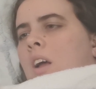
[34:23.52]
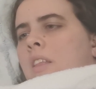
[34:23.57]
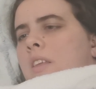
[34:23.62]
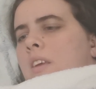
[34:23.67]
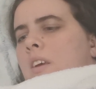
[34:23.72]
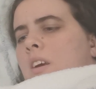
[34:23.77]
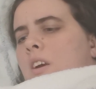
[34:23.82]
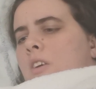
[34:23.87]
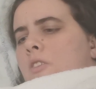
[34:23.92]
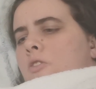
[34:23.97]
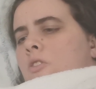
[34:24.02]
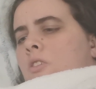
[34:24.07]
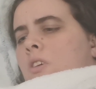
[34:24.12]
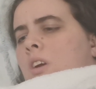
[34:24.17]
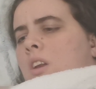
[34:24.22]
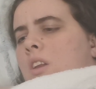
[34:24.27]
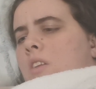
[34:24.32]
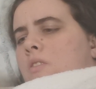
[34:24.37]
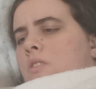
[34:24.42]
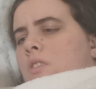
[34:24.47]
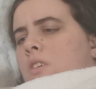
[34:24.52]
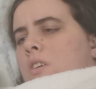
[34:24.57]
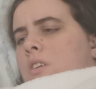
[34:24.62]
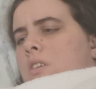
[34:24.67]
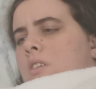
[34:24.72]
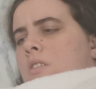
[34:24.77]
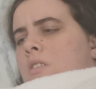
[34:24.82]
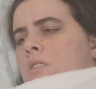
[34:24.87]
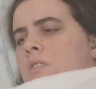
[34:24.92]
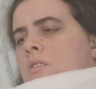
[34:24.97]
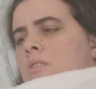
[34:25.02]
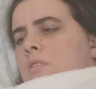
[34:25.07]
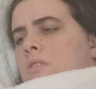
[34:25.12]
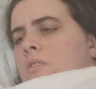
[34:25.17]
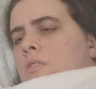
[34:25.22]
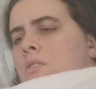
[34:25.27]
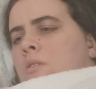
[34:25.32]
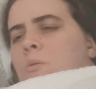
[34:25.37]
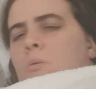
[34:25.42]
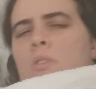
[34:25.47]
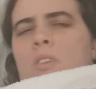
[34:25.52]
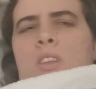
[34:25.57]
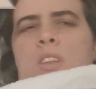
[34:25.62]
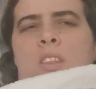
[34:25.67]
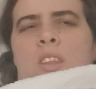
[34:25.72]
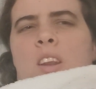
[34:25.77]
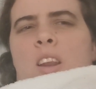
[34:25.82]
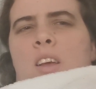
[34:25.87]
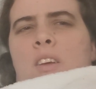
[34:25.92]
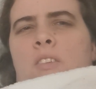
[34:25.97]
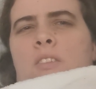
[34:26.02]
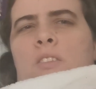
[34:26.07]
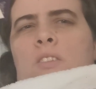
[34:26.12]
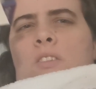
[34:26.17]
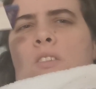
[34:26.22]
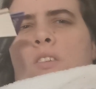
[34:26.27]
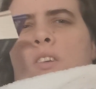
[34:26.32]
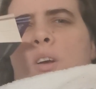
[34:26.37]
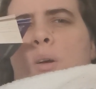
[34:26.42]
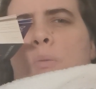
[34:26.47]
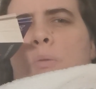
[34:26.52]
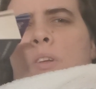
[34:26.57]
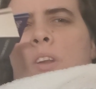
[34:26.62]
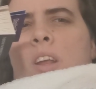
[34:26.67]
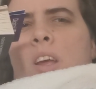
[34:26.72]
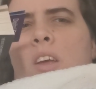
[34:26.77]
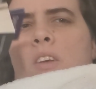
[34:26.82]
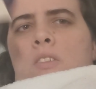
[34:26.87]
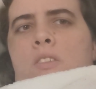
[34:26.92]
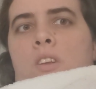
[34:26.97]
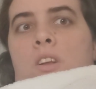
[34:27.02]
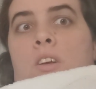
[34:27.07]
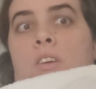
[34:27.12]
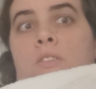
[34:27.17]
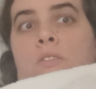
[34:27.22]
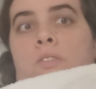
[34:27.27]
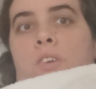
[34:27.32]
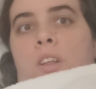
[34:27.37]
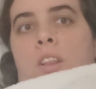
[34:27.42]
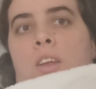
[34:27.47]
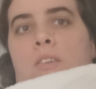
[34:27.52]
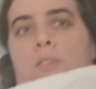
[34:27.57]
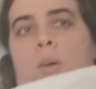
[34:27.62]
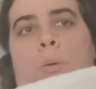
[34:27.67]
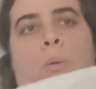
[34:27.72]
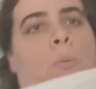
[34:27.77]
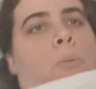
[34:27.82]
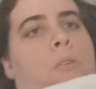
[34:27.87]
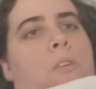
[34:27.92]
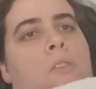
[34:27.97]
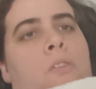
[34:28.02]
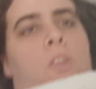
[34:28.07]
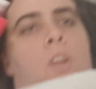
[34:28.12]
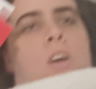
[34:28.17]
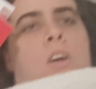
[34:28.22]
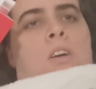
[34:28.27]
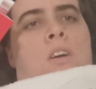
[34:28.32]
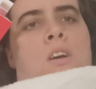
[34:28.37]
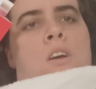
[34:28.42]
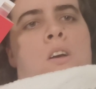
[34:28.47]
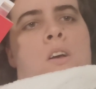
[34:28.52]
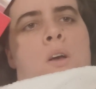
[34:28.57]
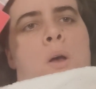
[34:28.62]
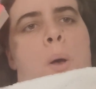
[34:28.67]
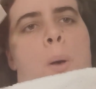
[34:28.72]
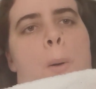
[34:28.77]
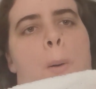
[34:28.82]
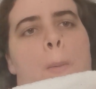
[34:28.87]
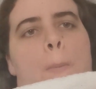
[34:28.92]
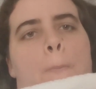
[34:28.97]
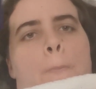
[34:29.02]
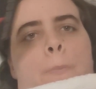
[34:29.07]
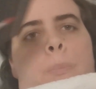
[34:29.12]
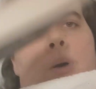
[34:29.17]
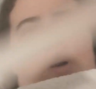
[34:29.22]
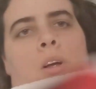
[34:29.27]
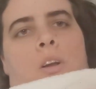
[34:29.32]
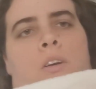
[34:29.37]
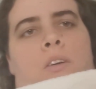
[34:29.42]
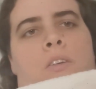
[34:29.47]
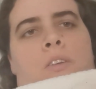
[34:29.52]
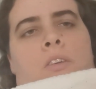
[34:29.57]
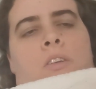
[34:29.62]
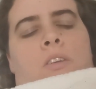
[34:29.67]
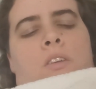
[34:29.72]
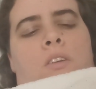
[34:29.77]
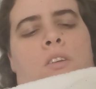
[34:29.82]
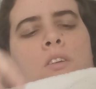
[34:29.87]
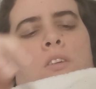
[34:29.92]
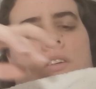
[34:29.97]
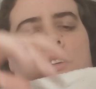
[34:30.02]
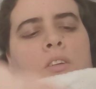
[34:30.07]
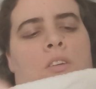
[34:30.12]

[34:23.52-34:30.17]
I think I should get it done within the next couple of days so I can finally wrap up this vlog. But,